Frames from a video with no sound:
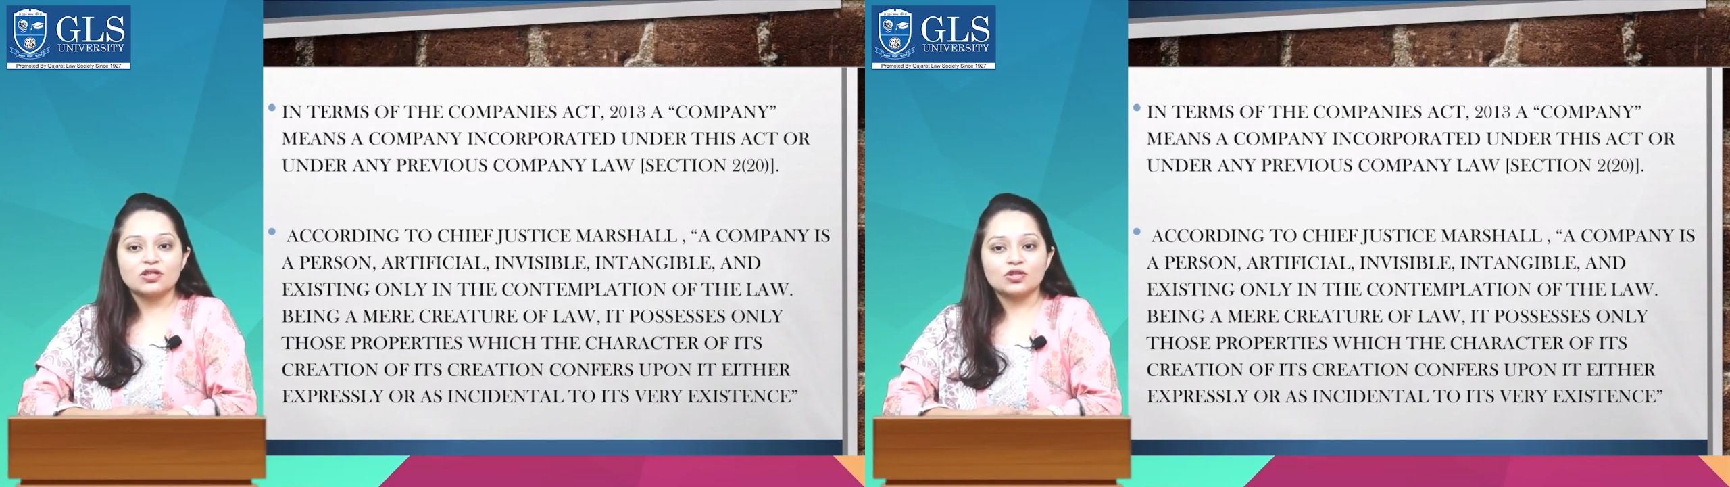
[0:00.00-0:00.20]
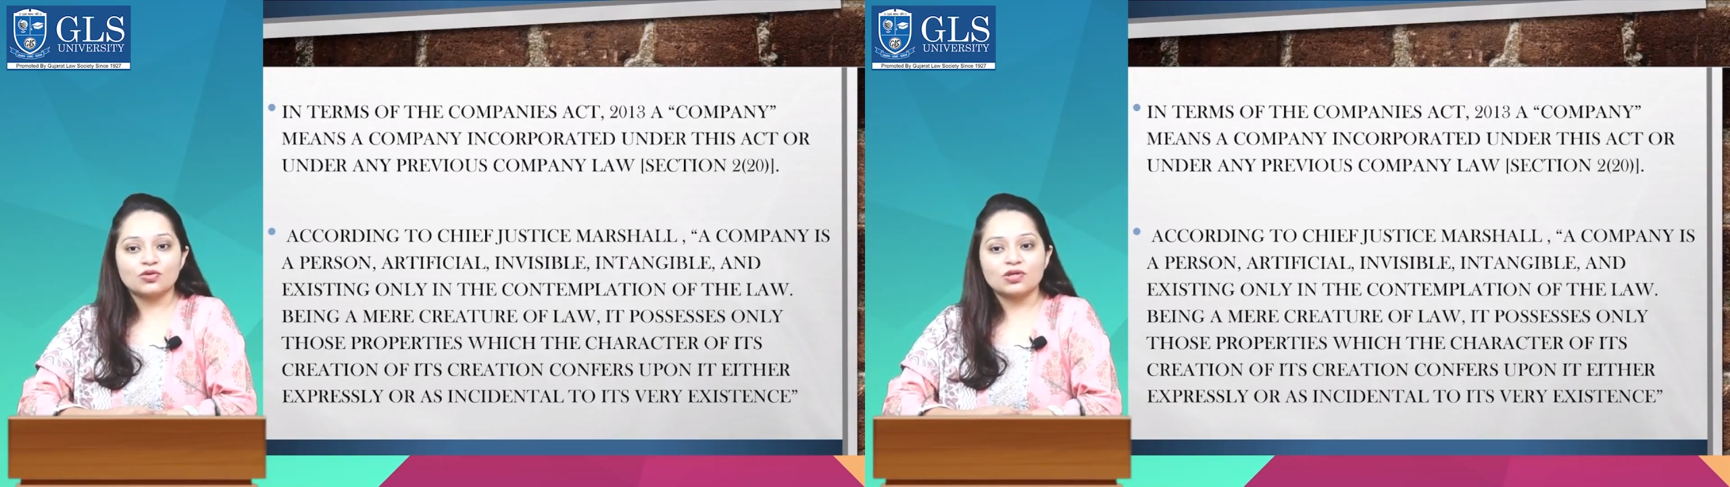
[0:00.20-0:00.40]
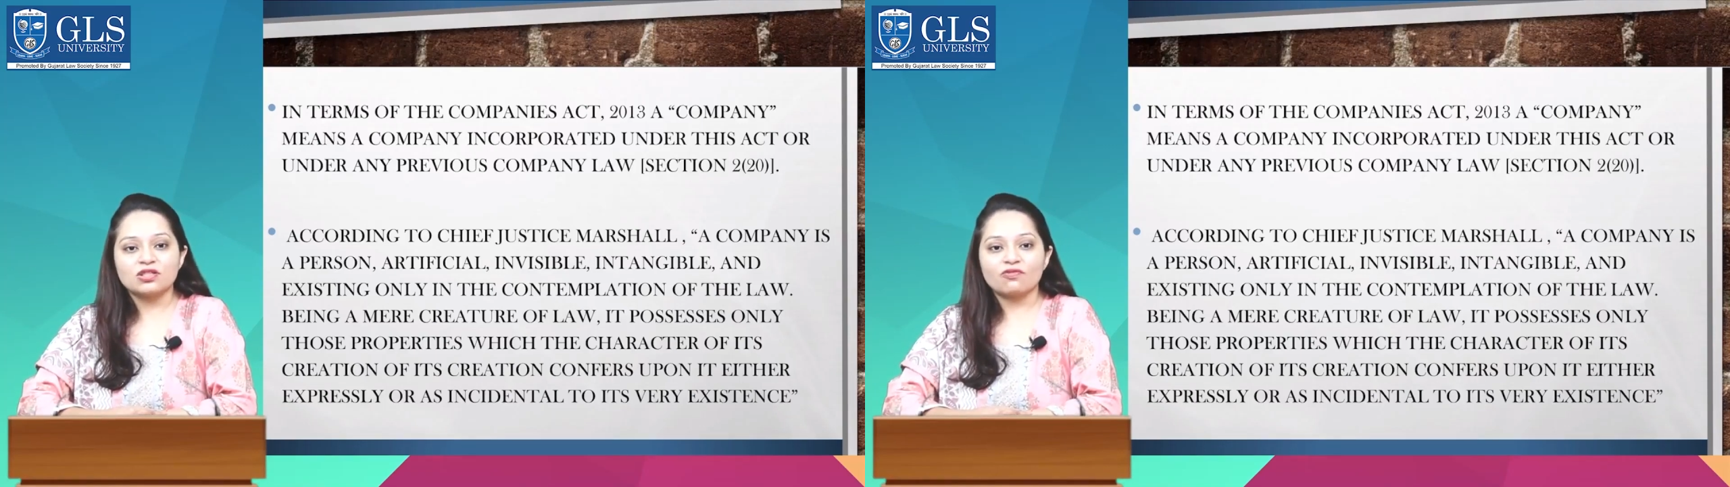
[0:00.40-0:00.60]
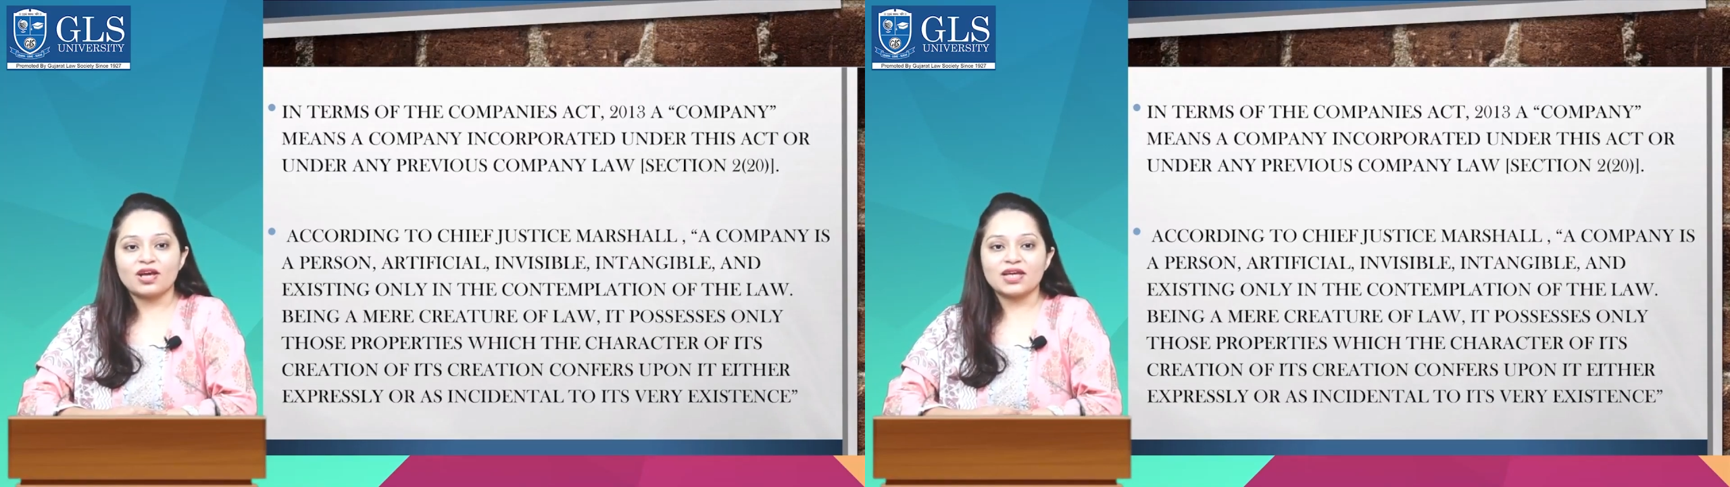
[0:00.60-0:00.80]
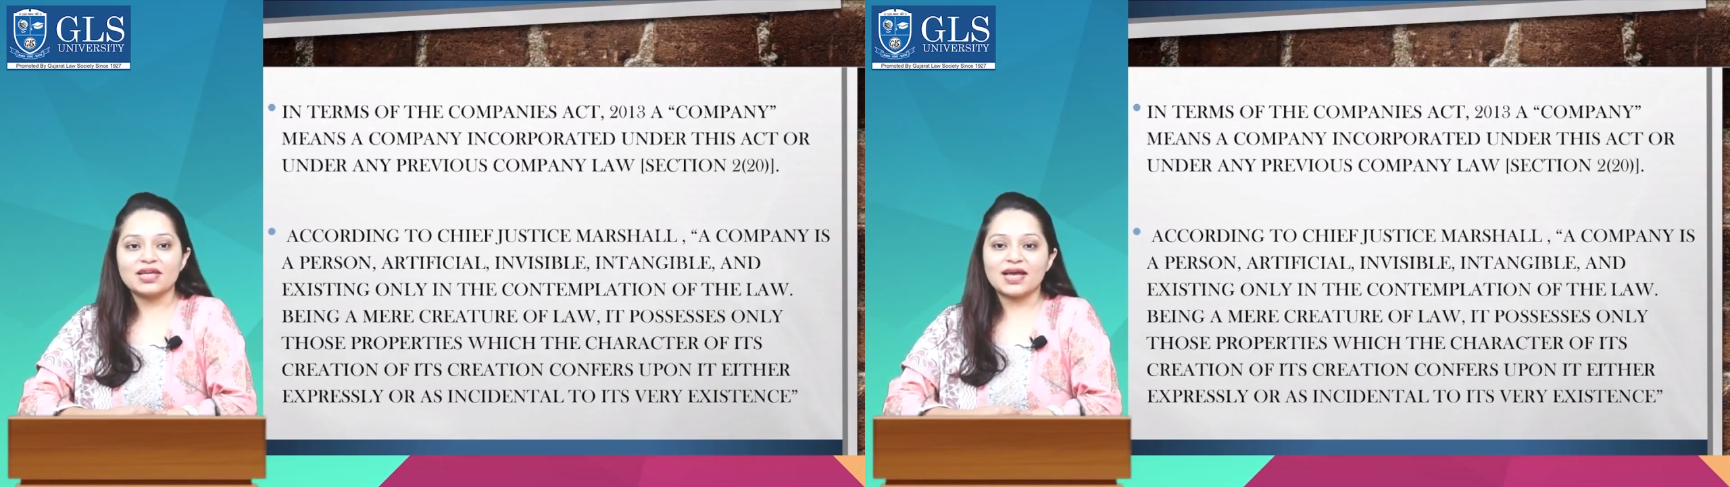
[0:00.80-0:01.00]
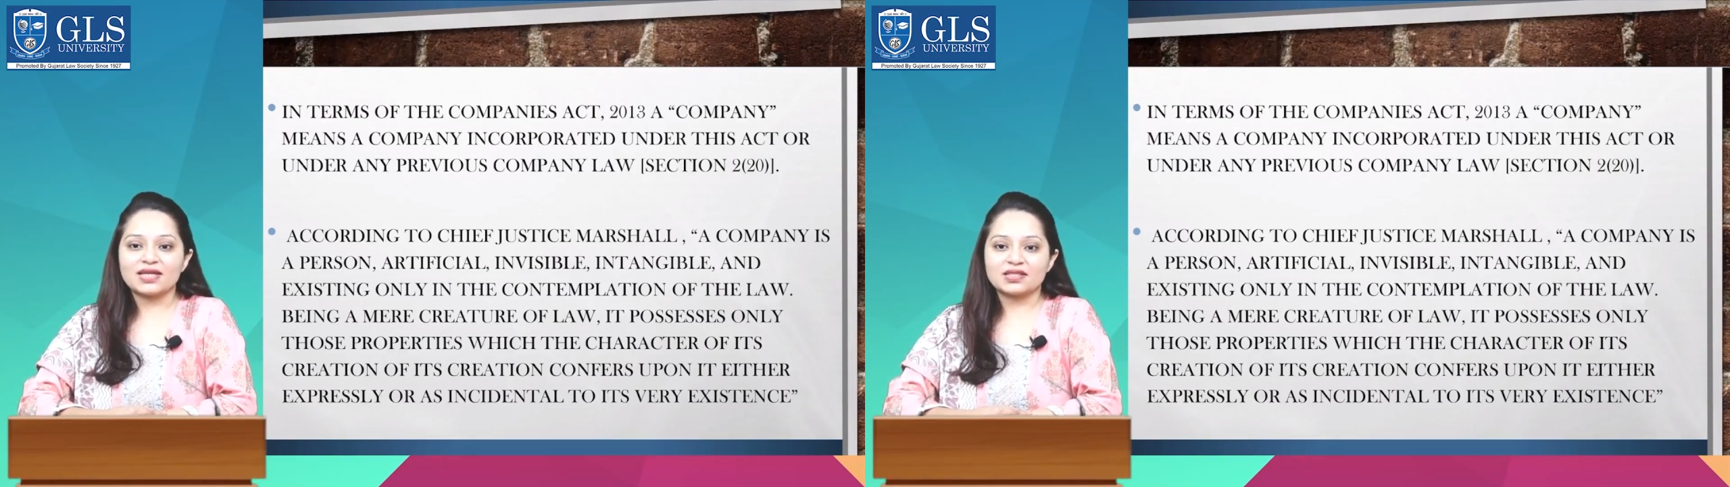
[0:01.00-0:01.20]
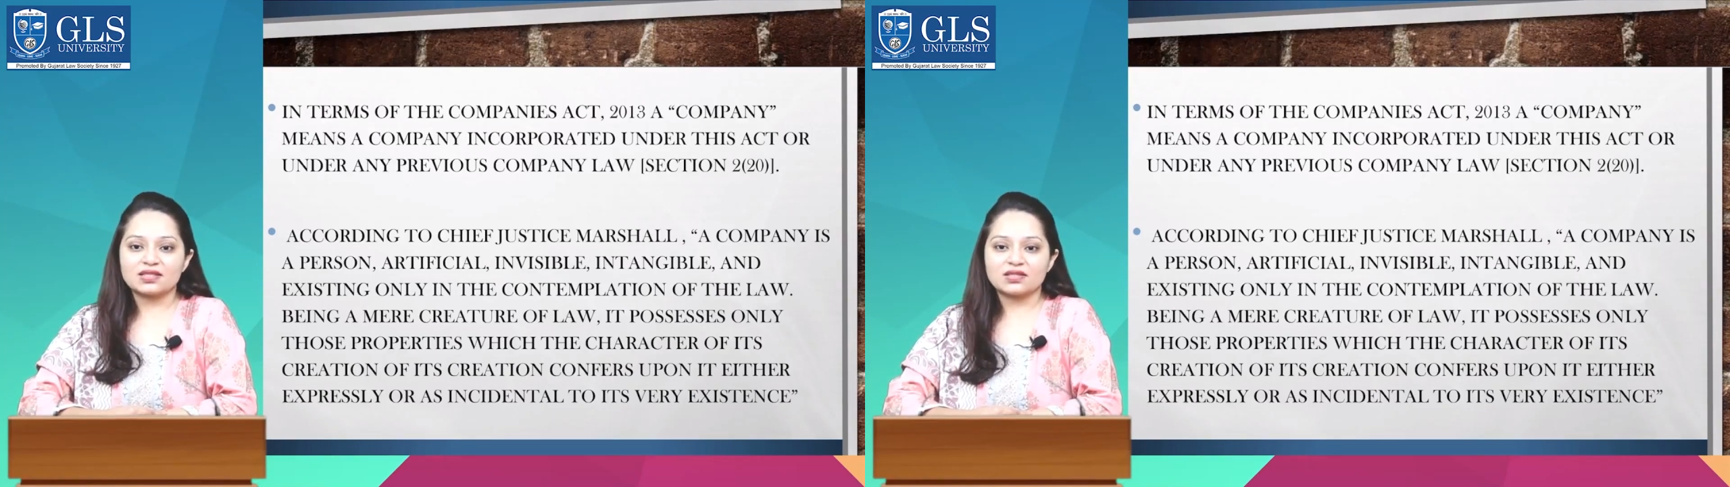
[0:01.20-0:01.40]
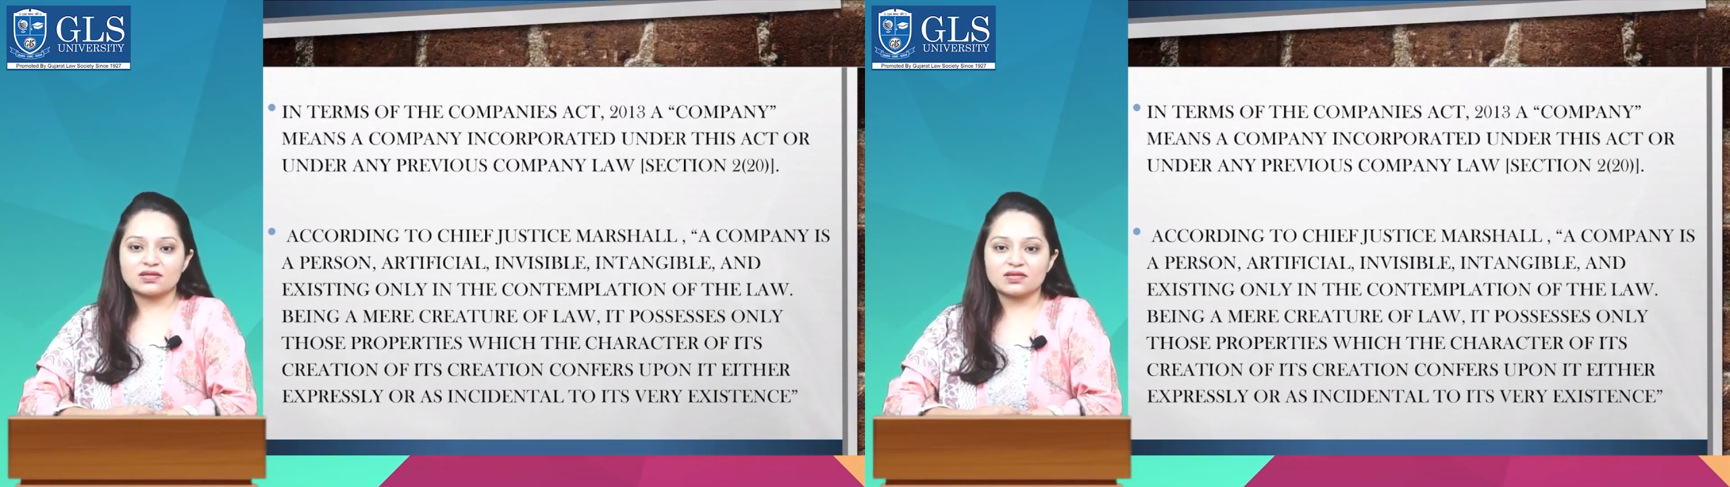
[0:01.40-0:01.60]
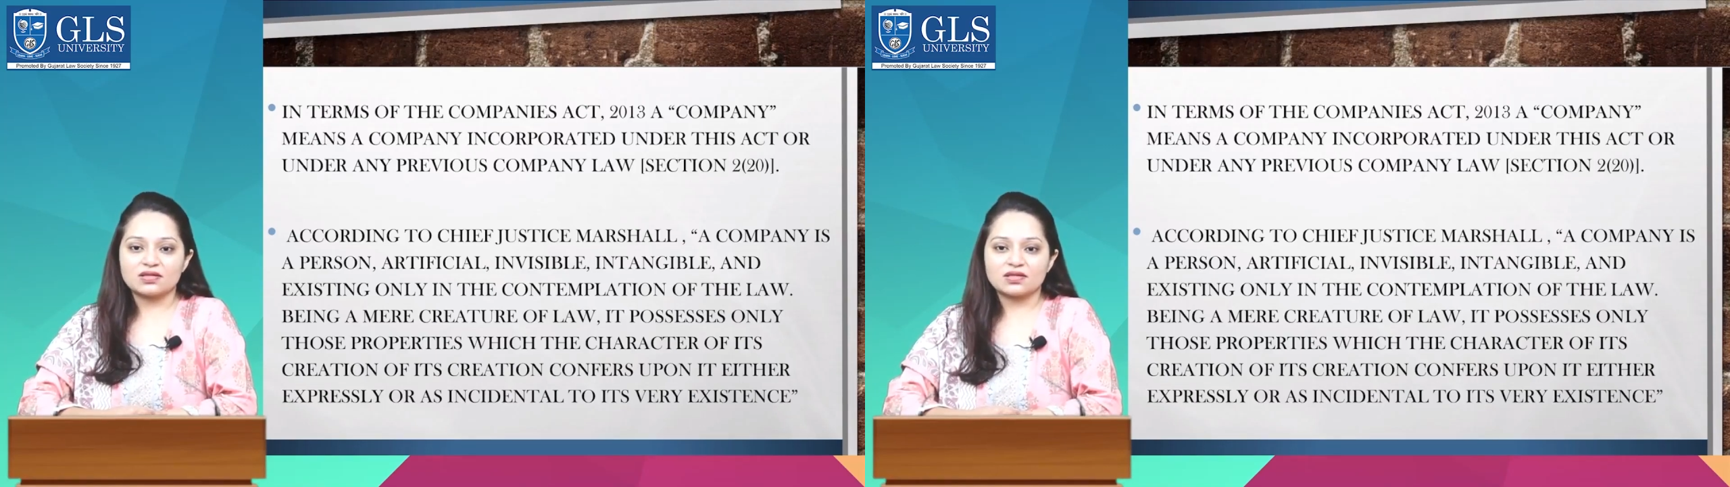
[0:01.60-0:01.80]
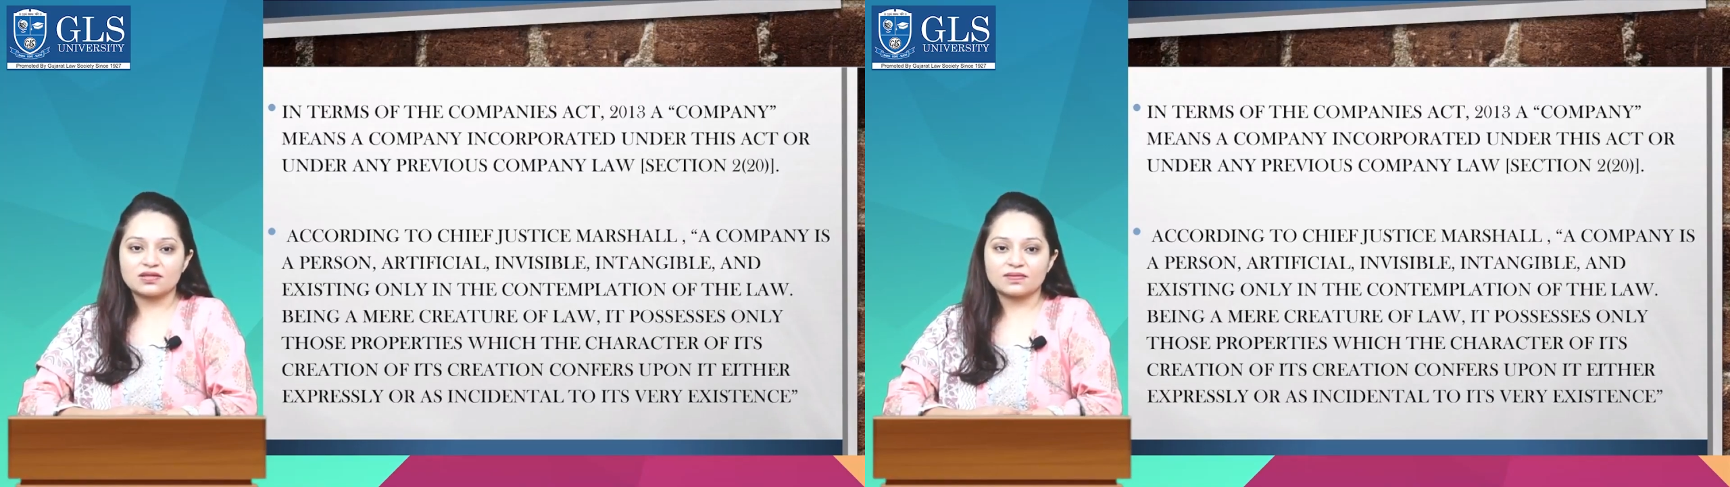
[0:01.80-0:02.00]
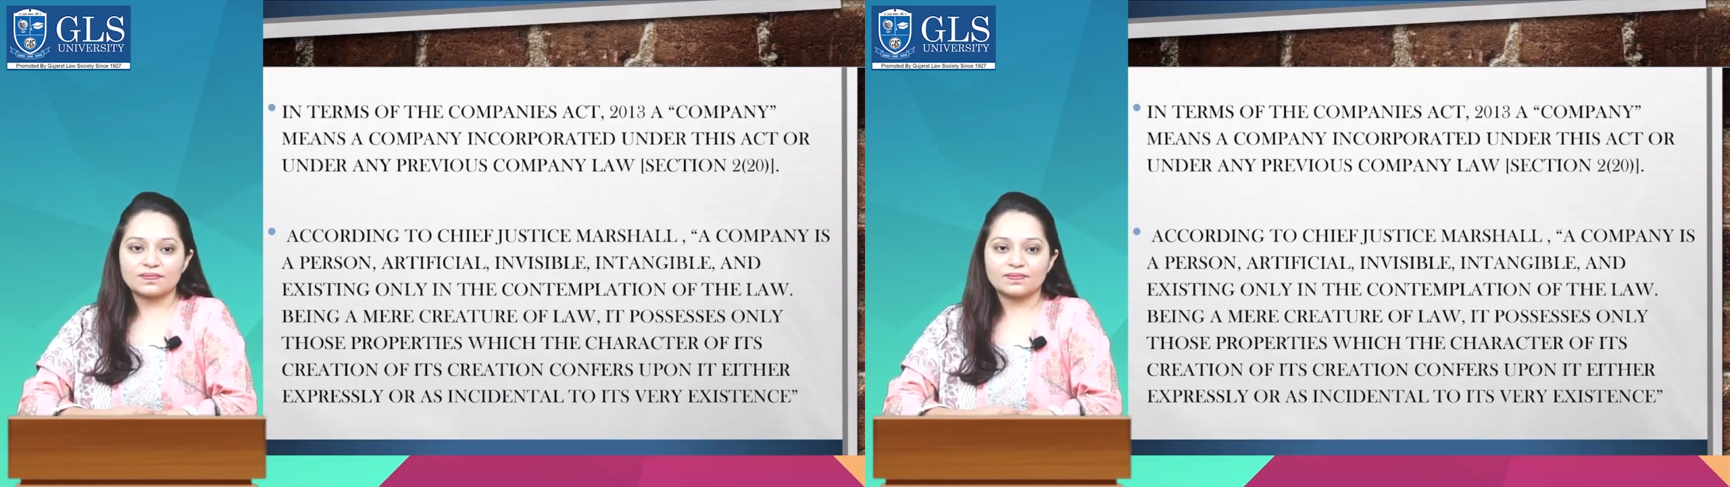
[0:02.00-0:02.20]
to its very existence.